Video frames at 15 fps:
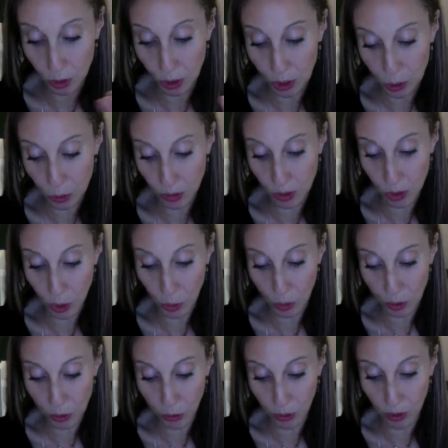into the
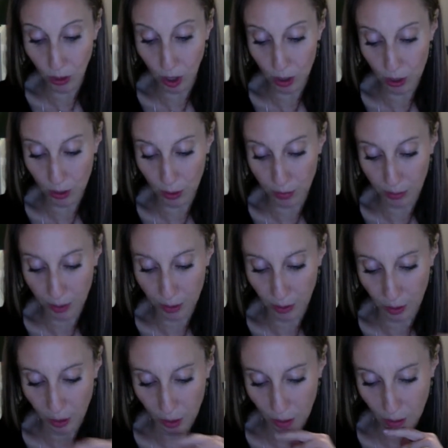terrestrial garden of
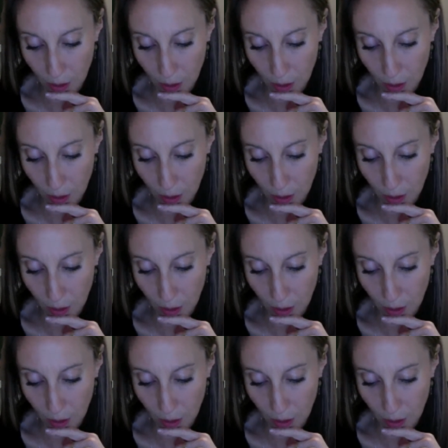Eden.